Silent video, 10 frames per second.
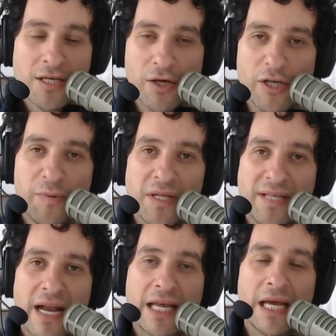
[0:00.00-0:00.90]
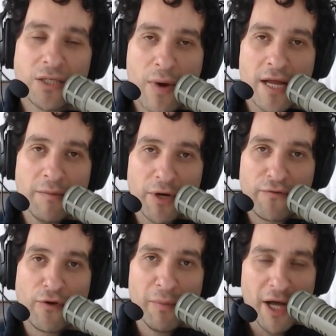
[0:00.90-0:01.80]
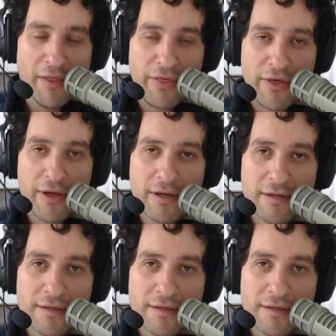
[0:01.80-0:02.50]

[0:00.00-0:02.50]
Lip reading: So he's been dedicated to writing the book for a month.